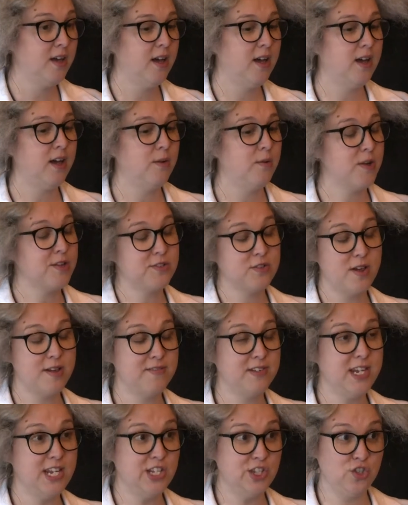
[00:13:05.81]
Uh, we also
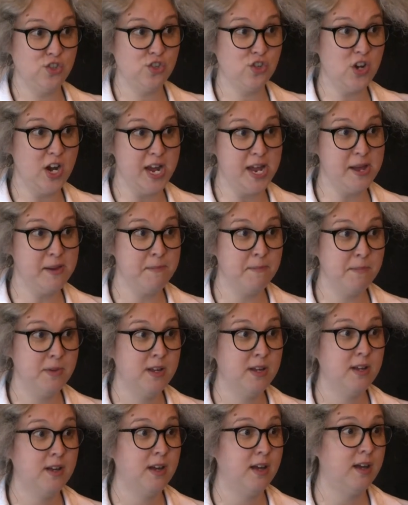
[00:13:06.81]
have an Instagram.
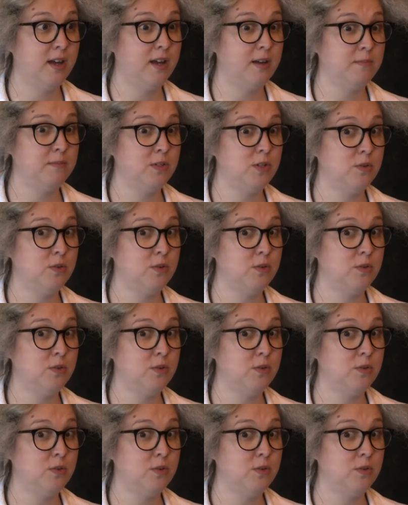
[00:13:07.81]
Um,